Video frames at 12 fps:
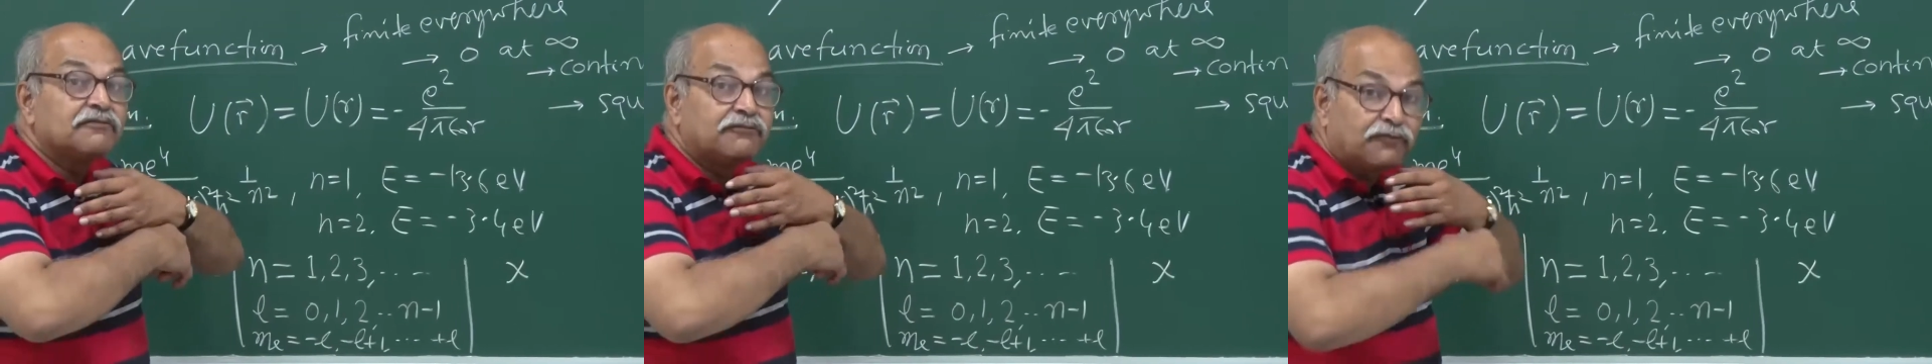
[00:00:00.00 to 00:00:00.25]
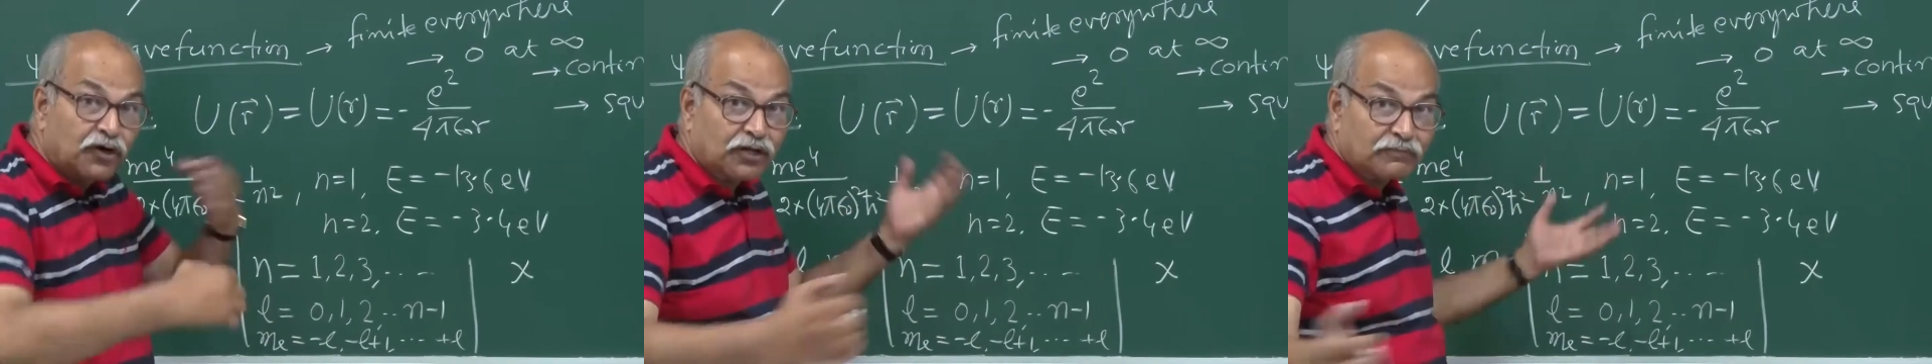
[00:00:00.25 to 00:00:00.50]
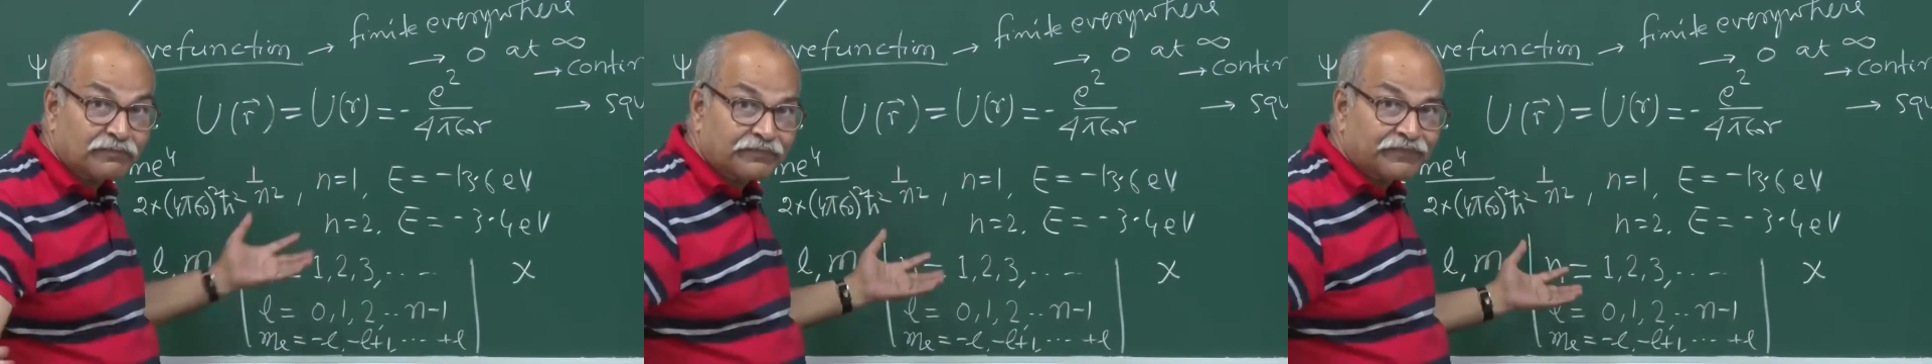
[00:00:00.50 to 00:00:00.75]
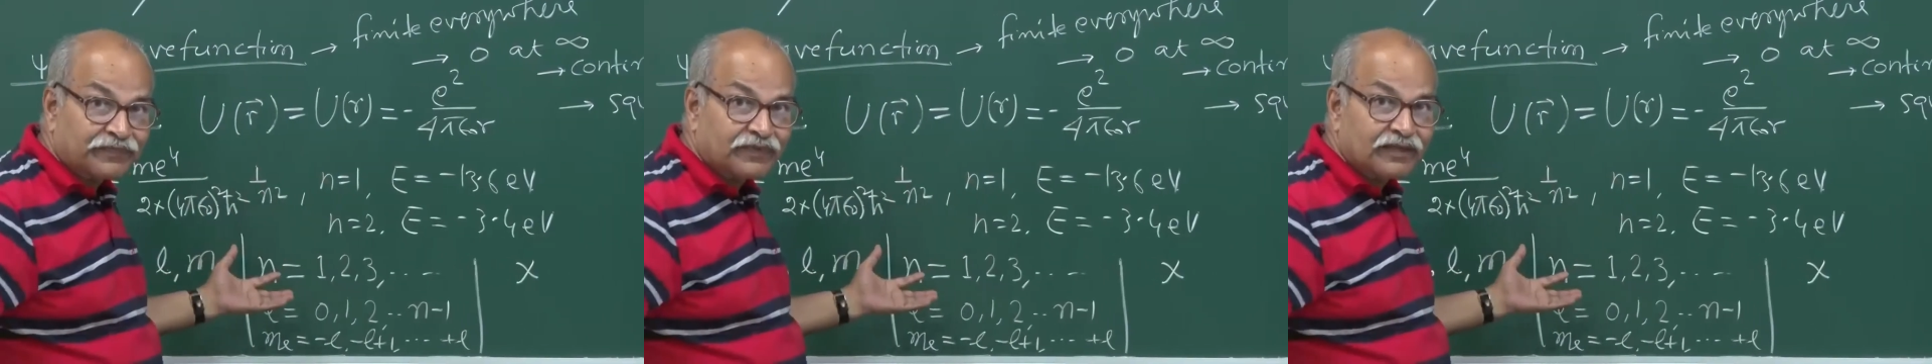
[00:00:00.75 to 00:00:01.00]
form,
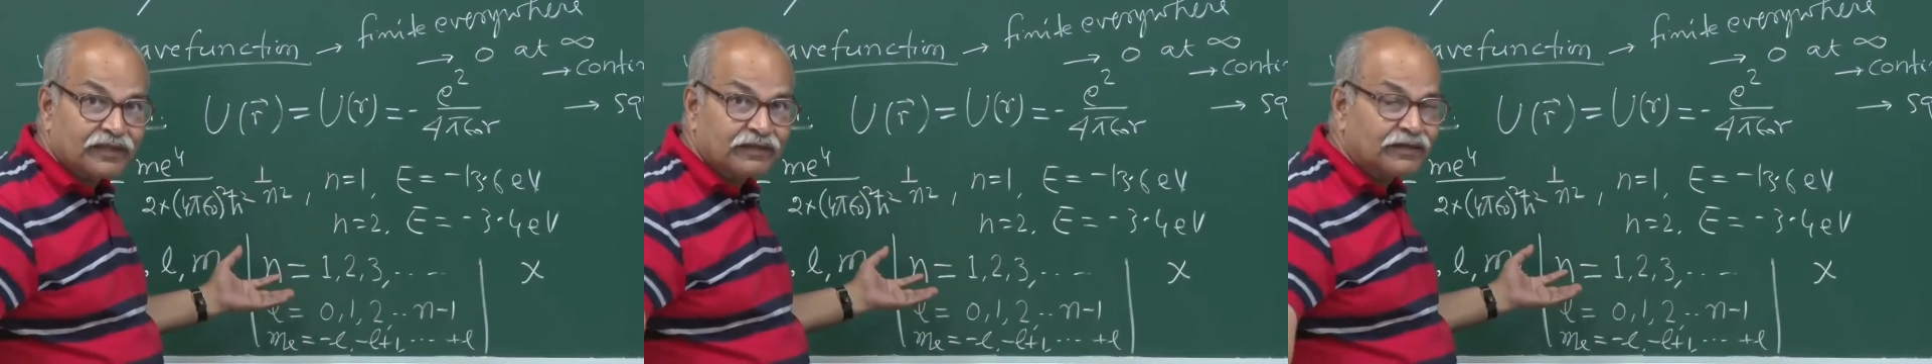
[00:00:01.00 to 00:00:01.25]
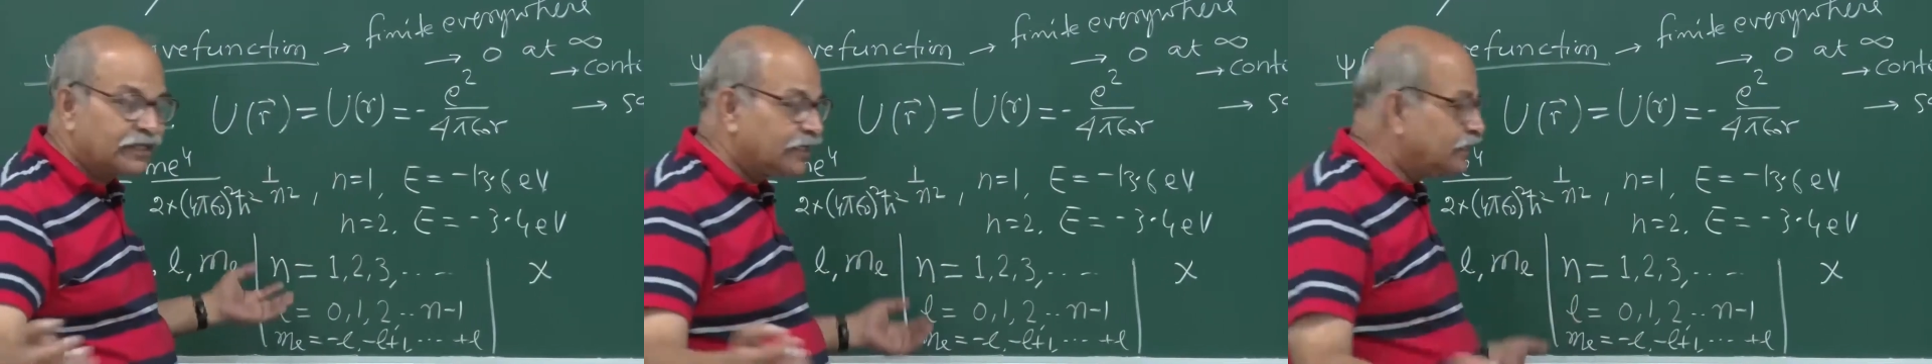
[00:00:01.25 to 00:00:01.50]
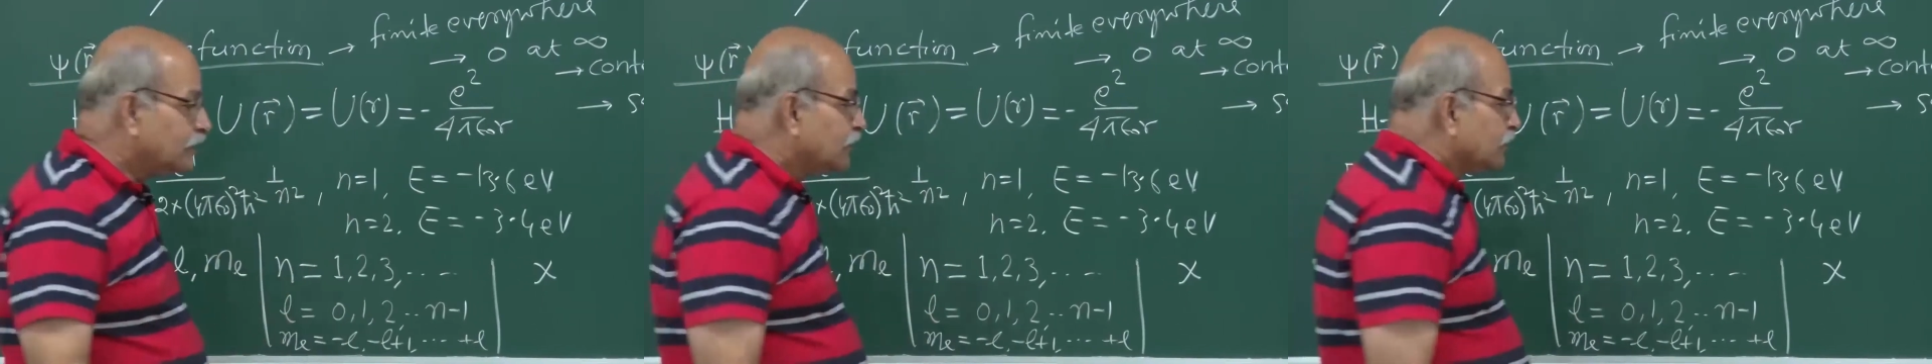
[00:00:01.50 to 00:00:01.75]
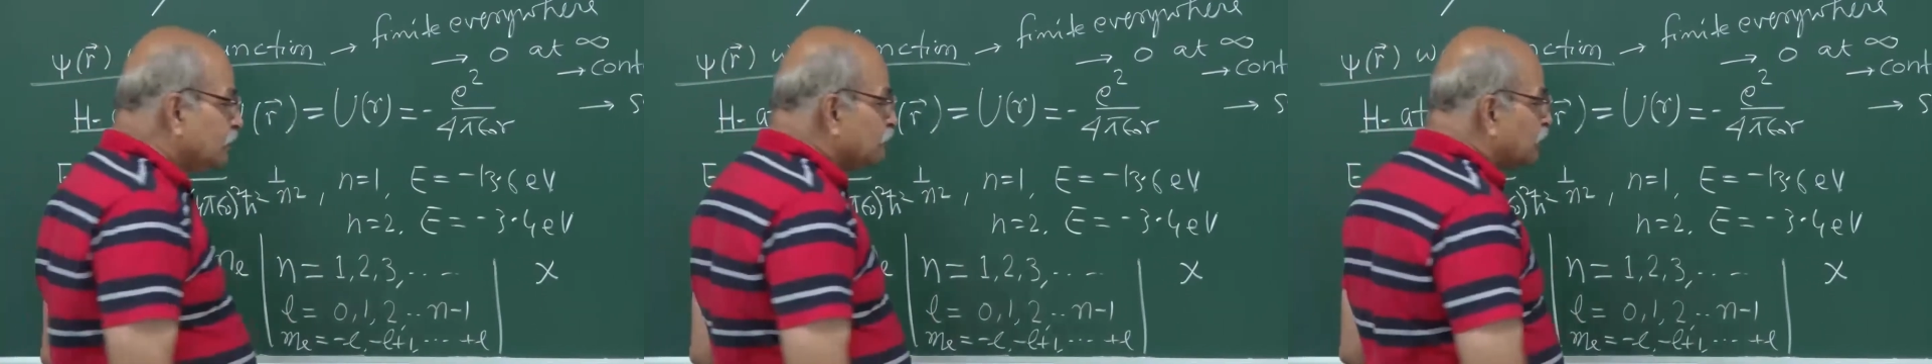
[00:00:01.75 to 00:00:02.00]
okay.
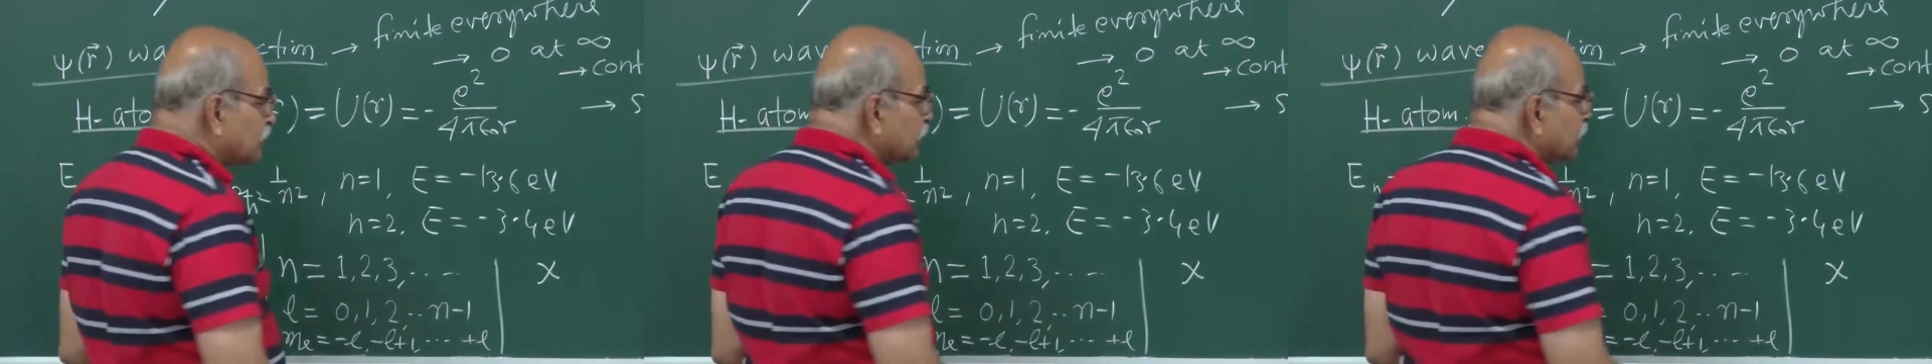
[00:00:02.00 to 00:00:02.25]
But